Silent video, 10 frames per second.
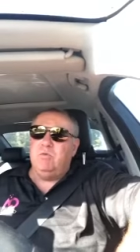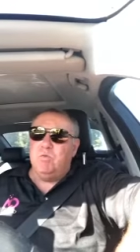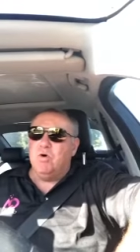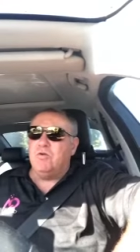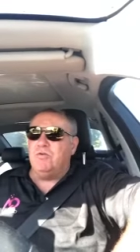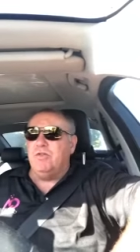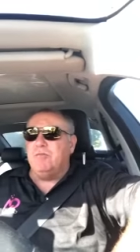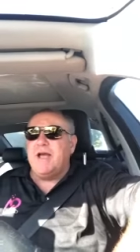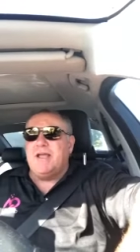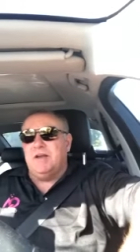walked through the
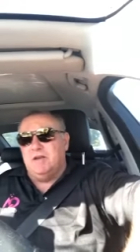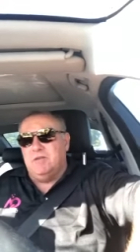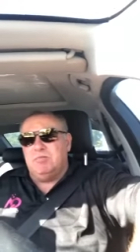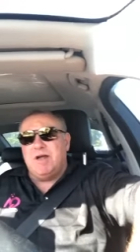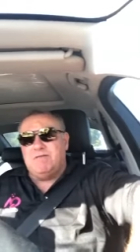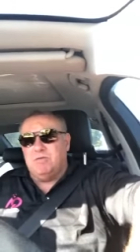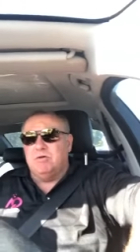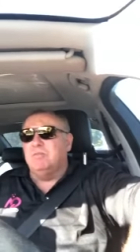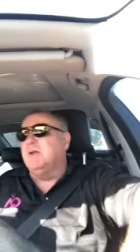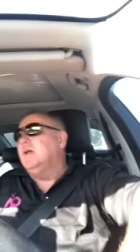back end of the
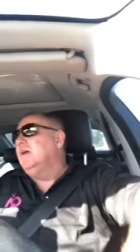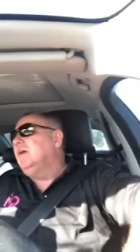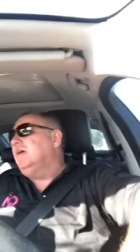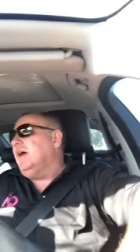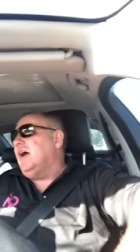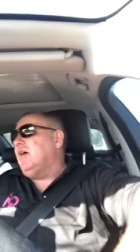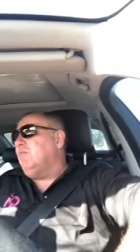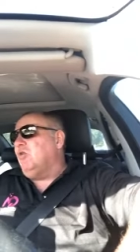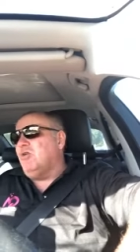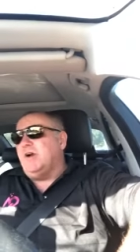platform,
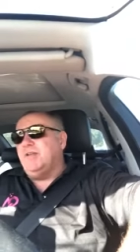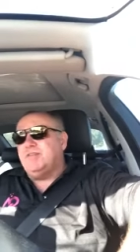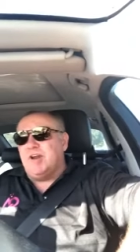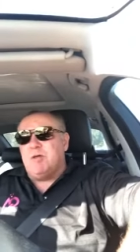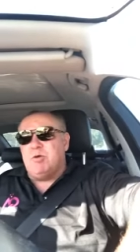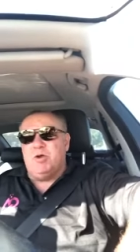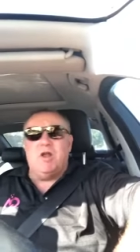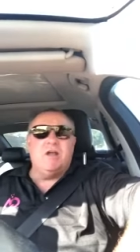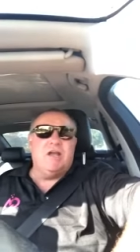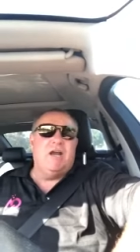um, already set up her
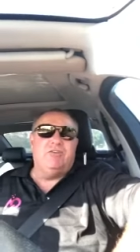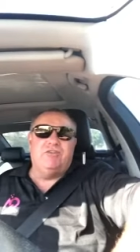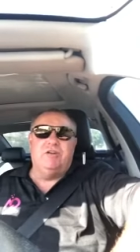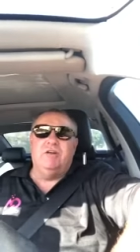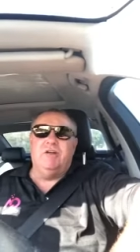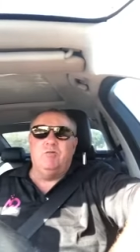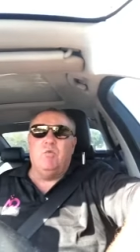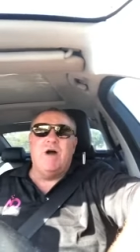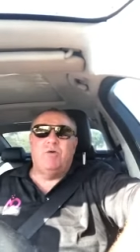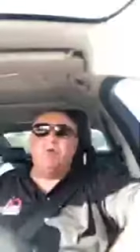location and
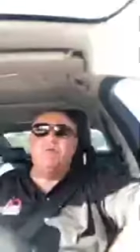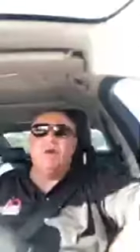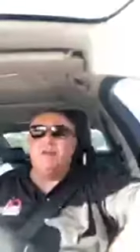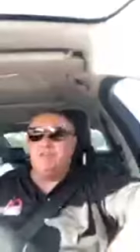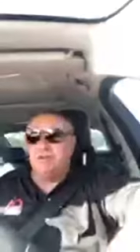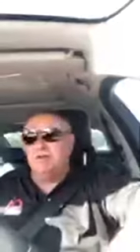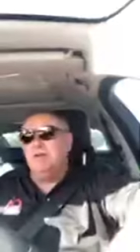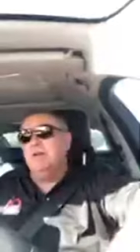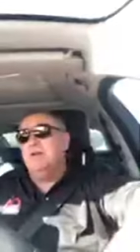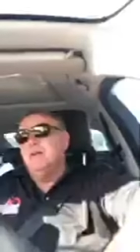one automation
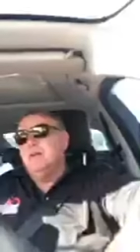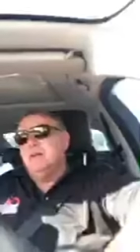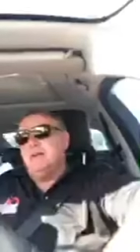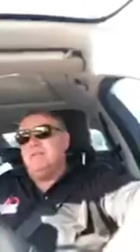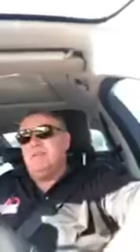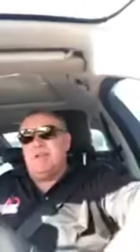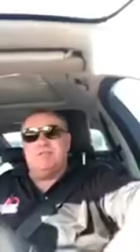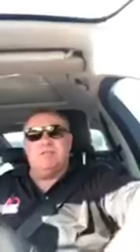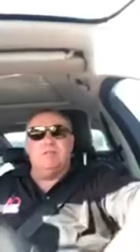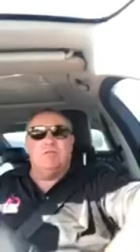and
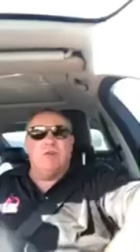tested the